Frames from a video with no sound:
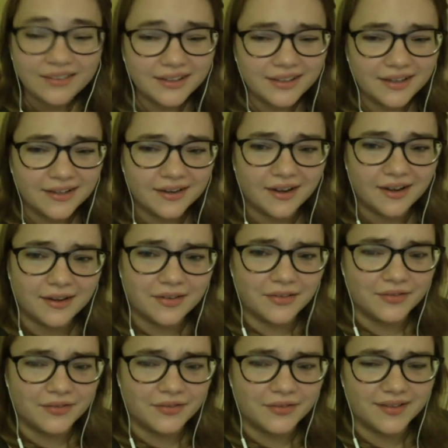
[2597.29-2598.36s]
I actually didn't
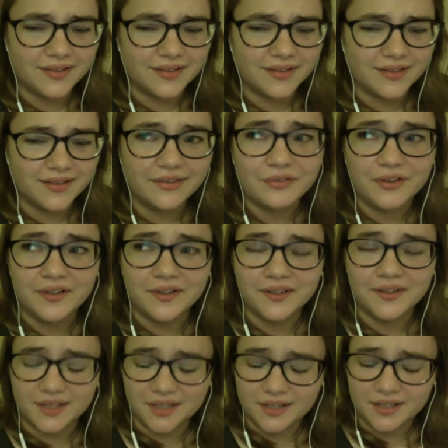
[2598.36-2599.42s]
audition for the test, though,
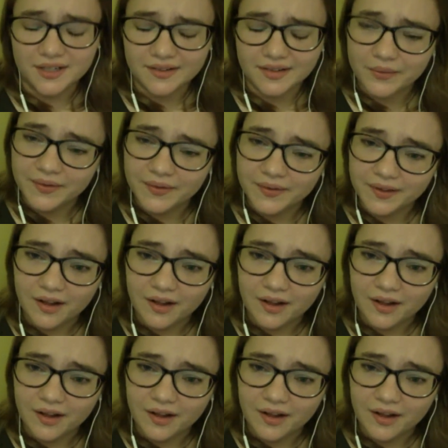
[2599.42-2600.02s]
for years.